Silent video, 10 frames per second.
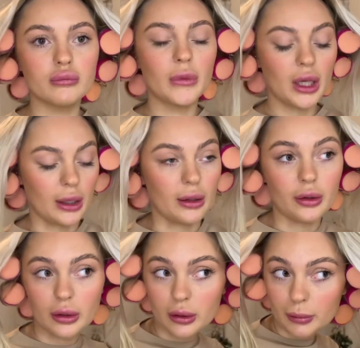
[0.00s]
Okay, I
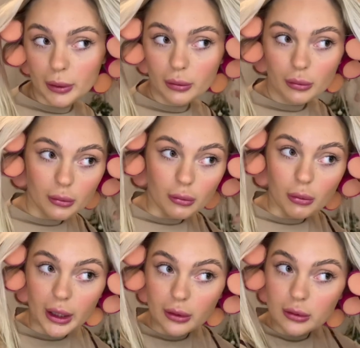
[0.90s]
look a little bit
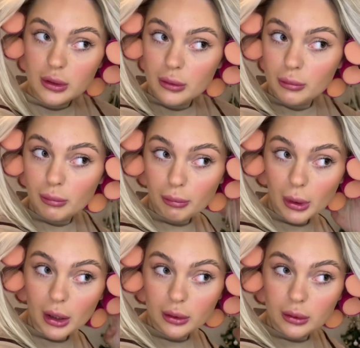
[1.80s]
wild,
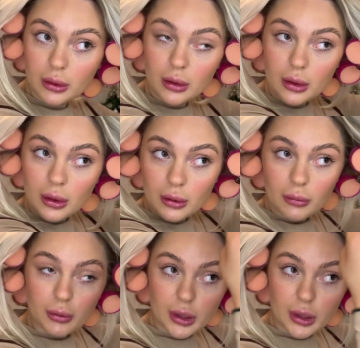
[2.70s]
but we're